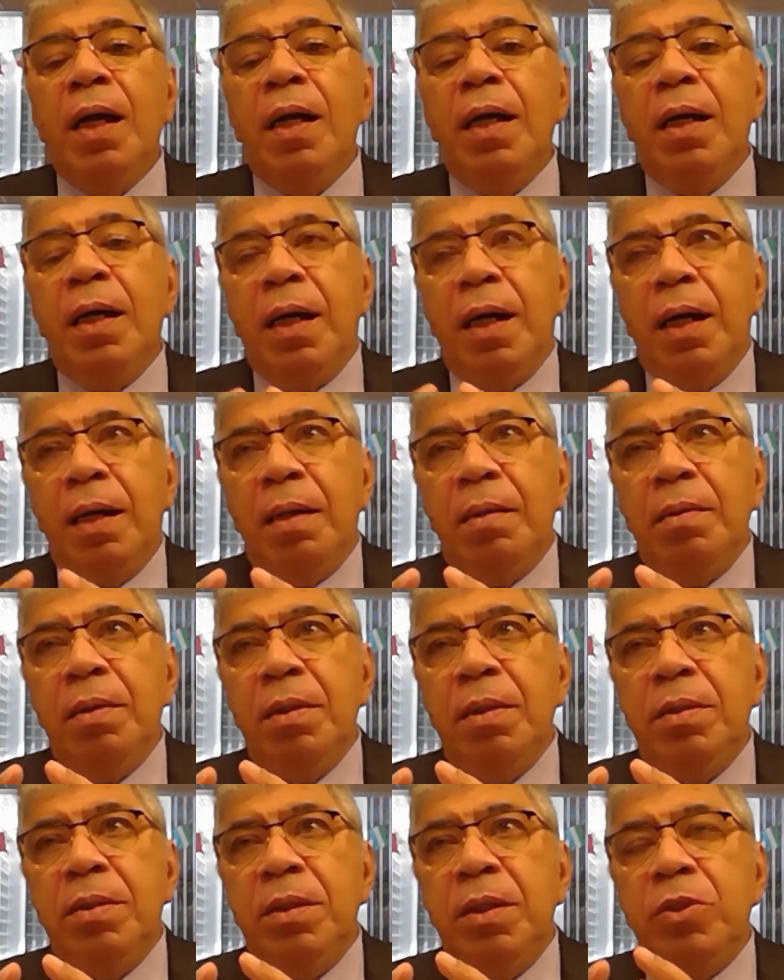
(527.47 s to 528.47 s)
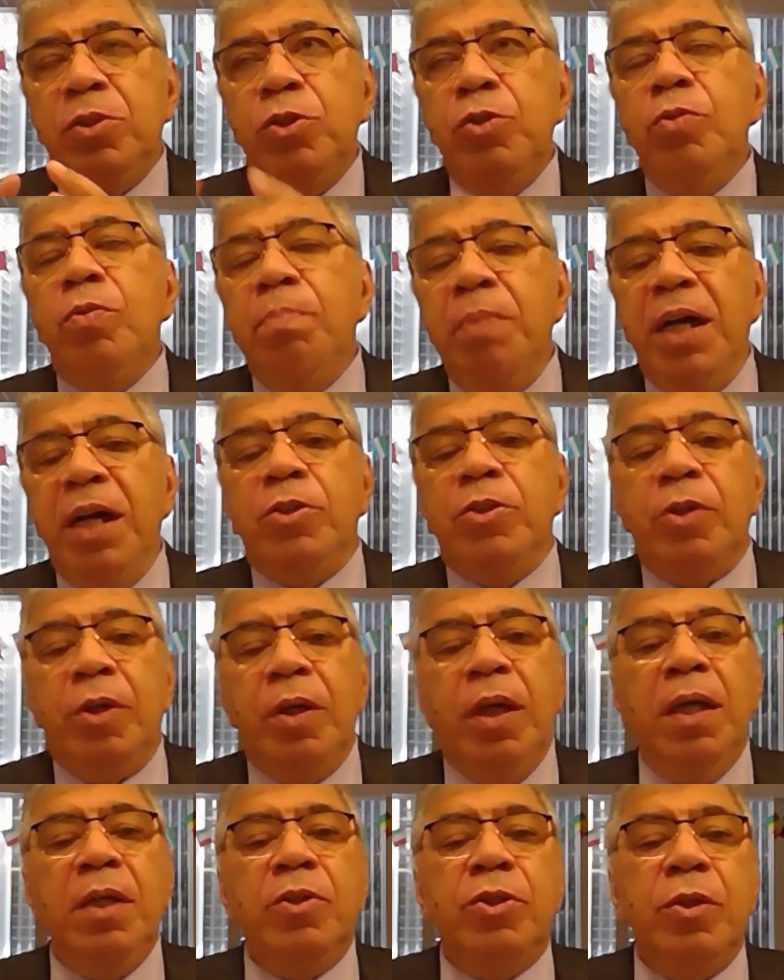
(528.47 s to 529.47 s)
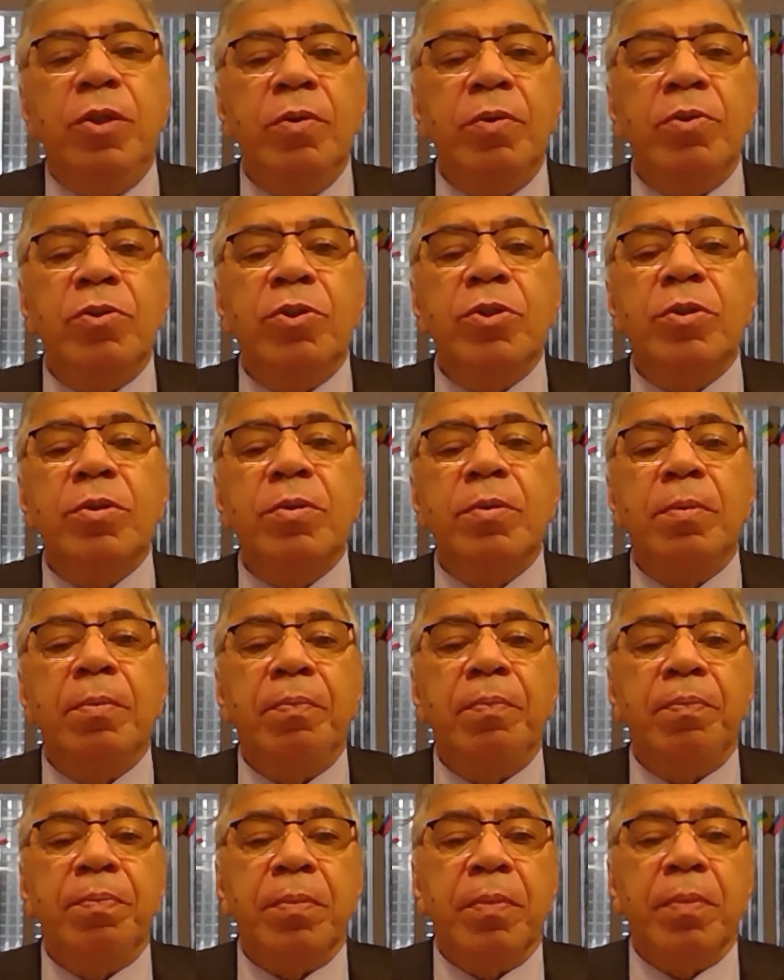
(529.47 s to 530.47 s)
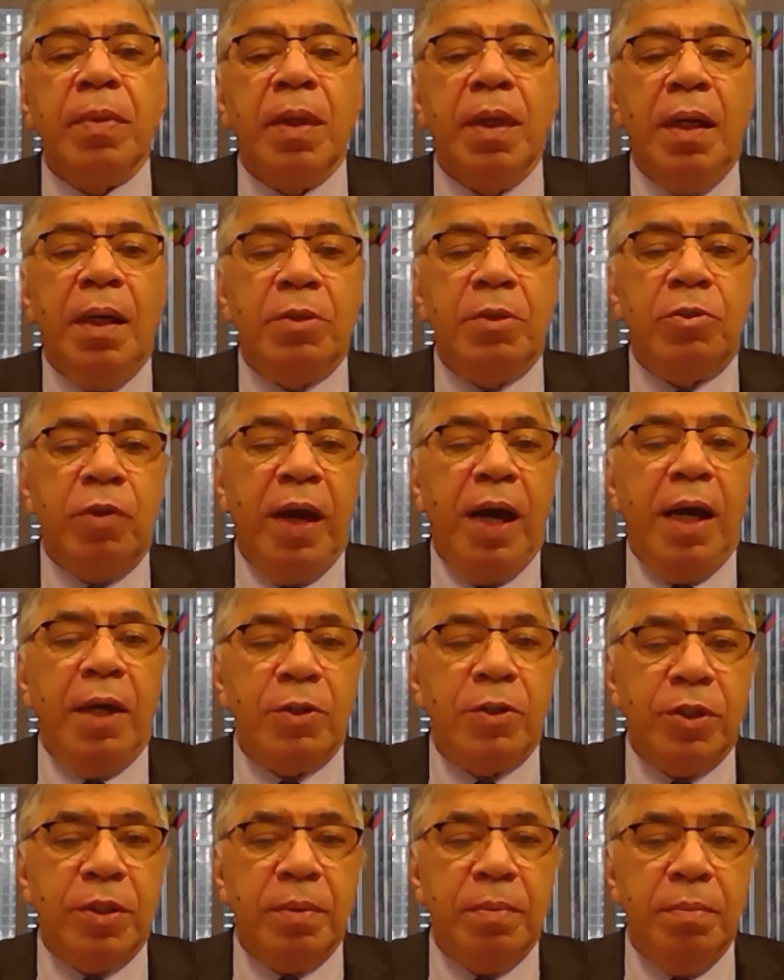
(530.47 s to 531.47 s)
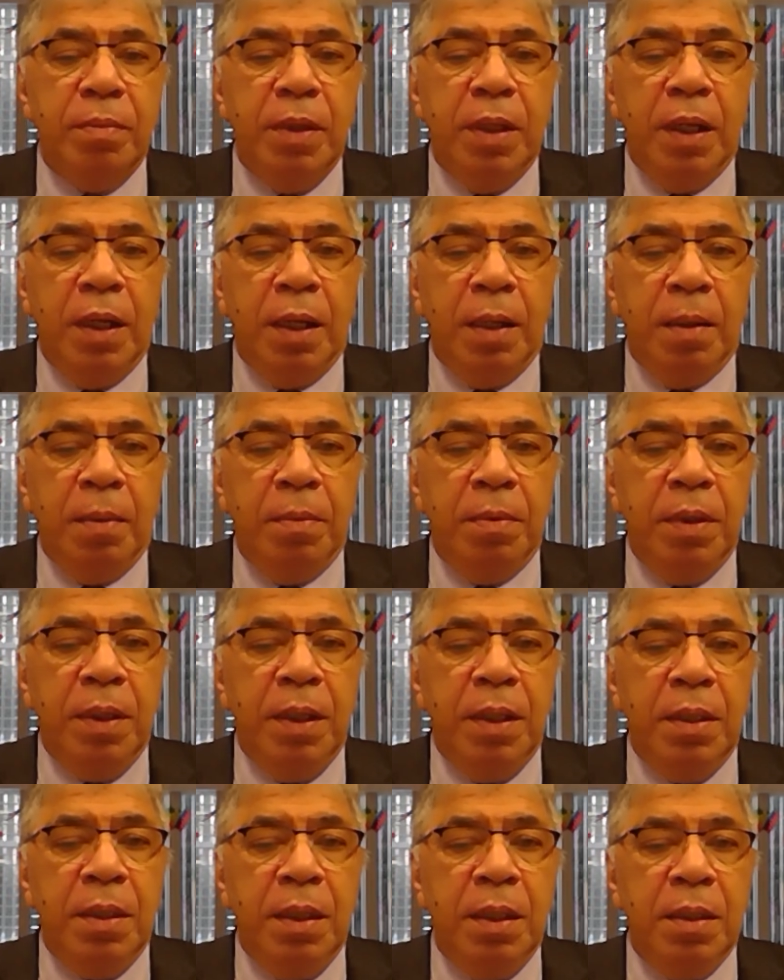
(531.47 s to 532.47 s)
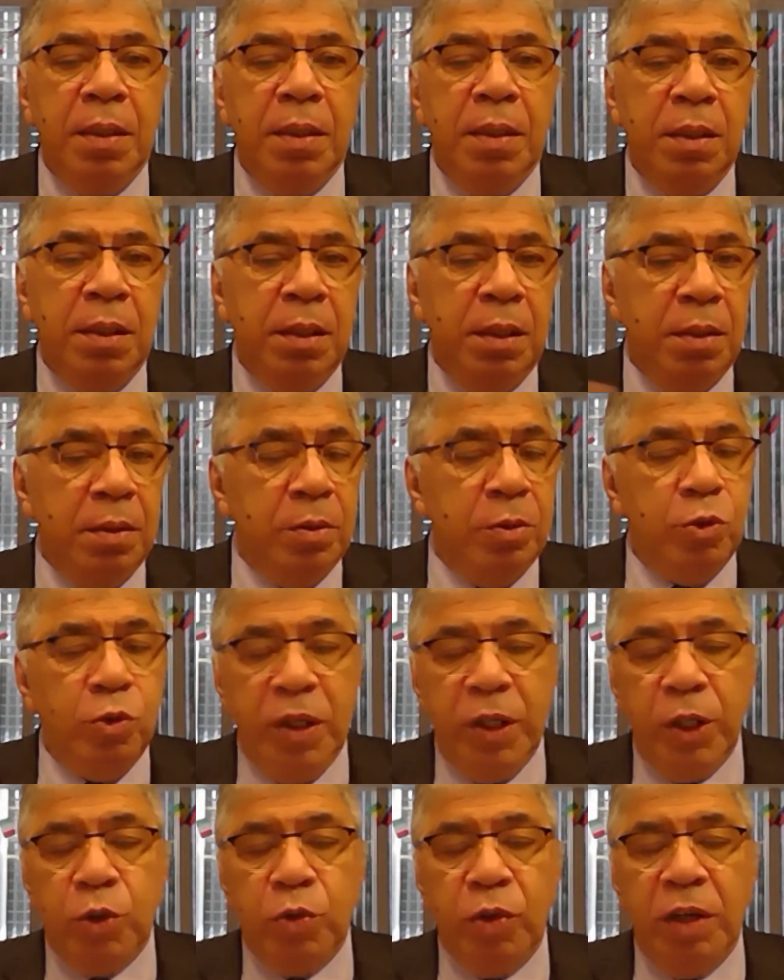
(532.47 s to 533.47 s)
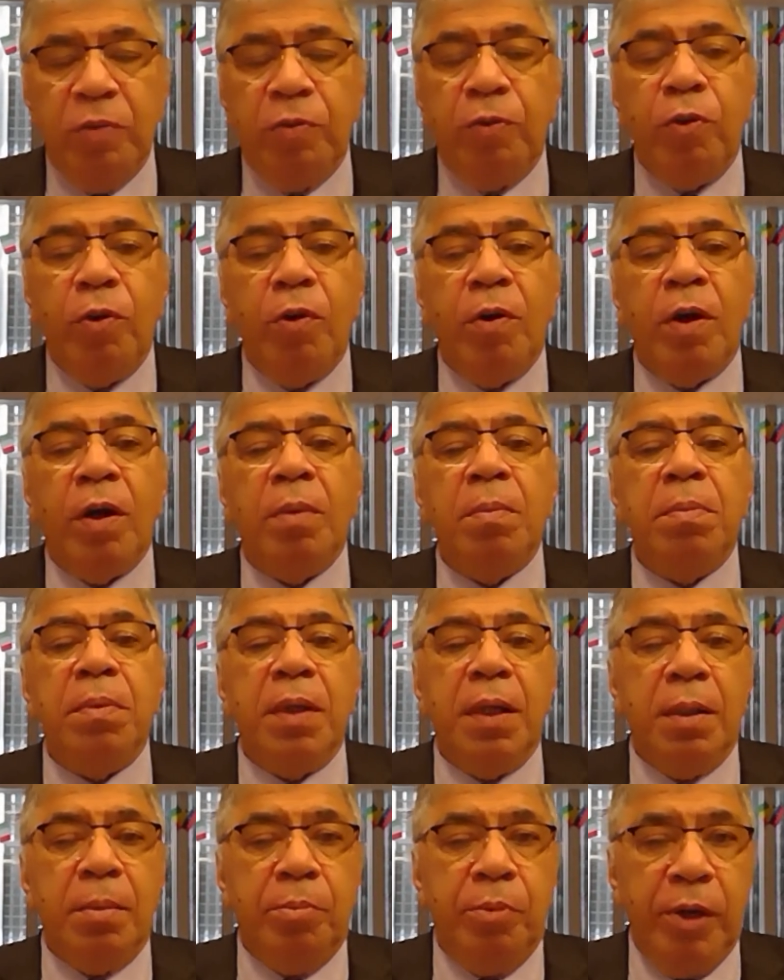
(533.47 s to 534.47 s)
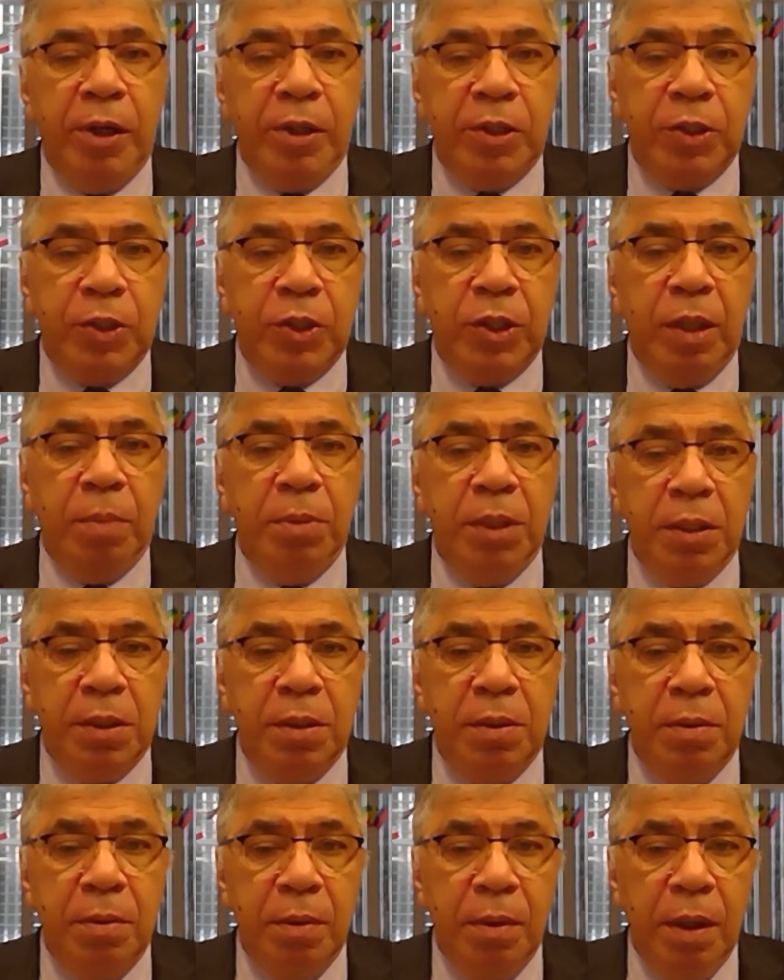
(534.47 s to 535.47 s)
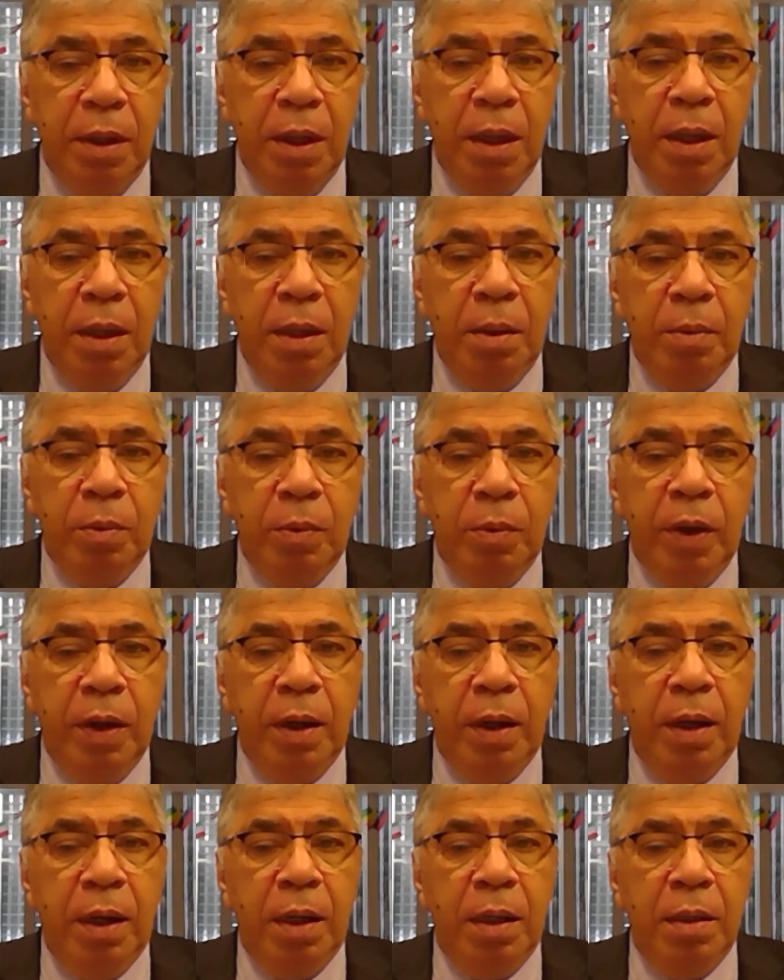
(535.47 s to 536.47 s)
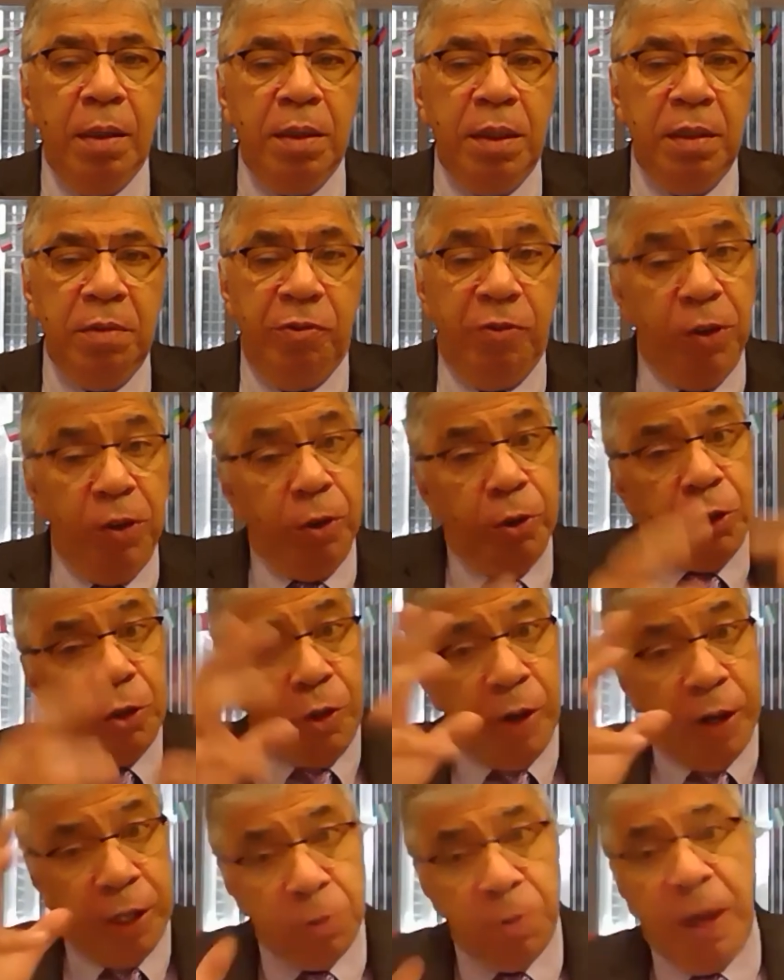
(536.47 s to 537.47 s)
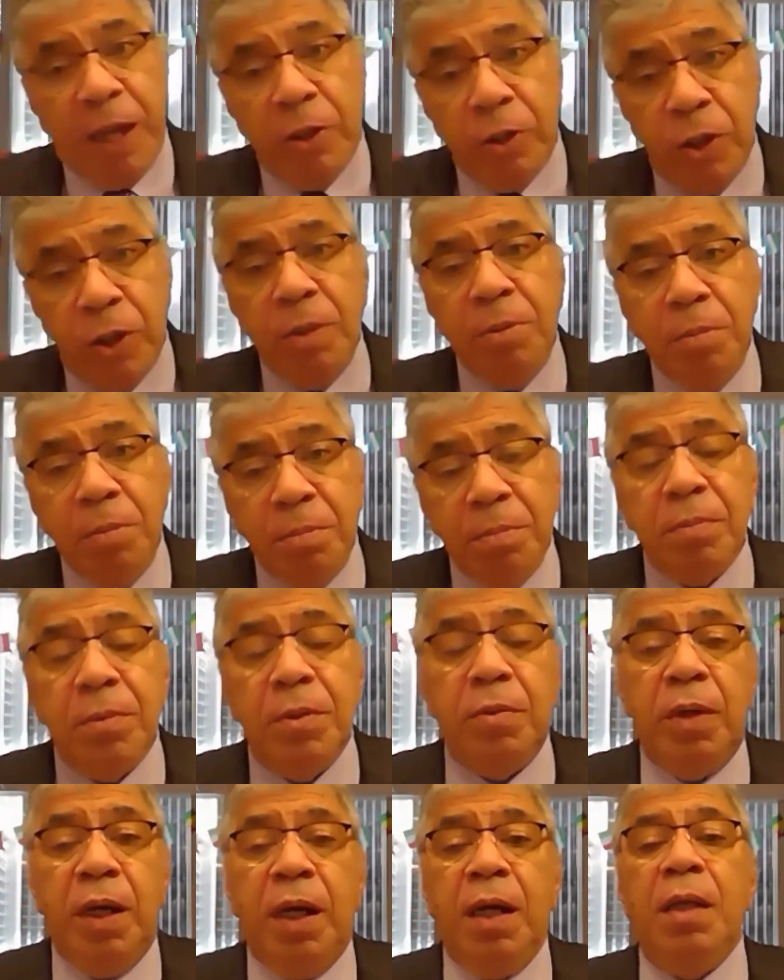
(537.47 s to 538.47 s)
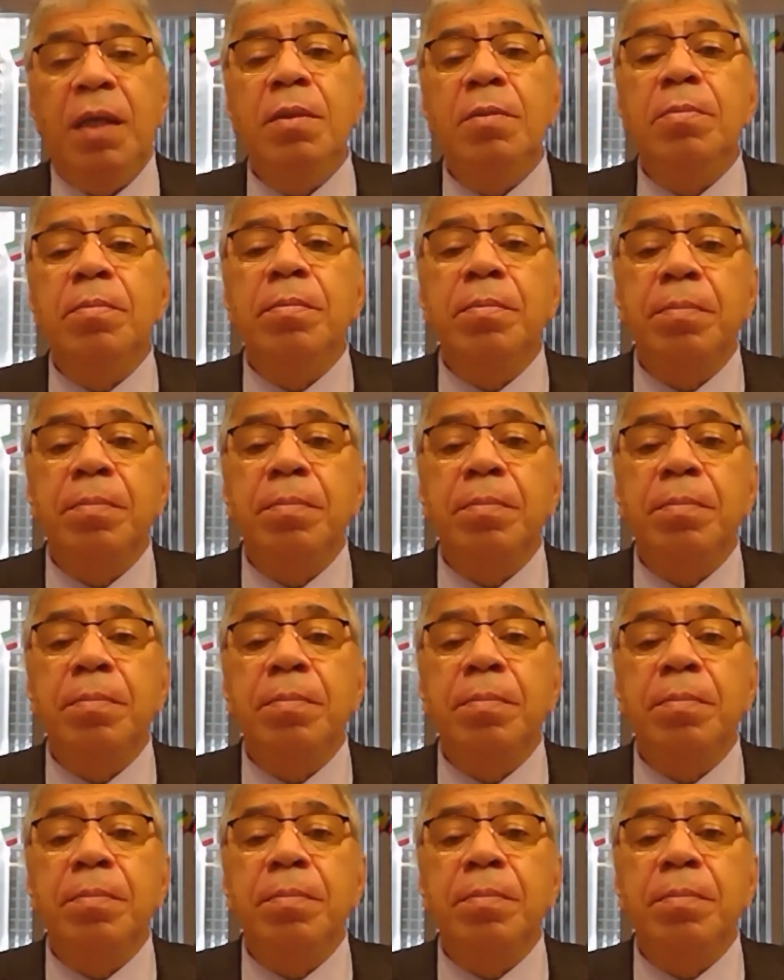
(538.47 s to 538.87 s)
the 2 major issues addressed in the 2024 BRICS Summit were the future expansion, right,